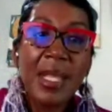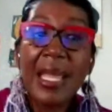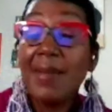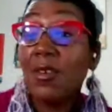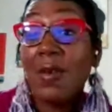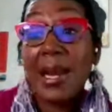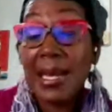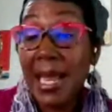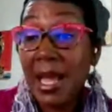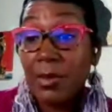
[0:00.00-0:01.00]
Even right
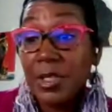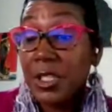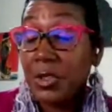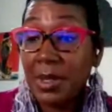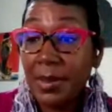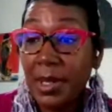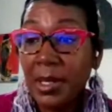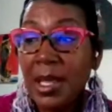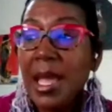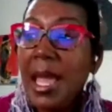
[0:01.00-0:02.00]
now, we're
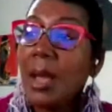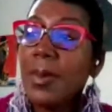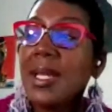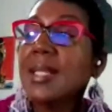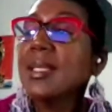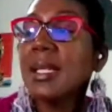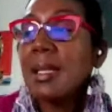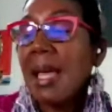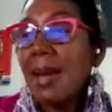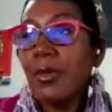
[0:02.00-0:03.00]
streaming and we get to
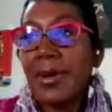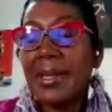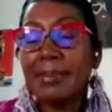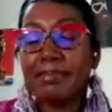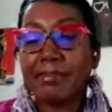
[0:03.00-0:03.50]
collaborate.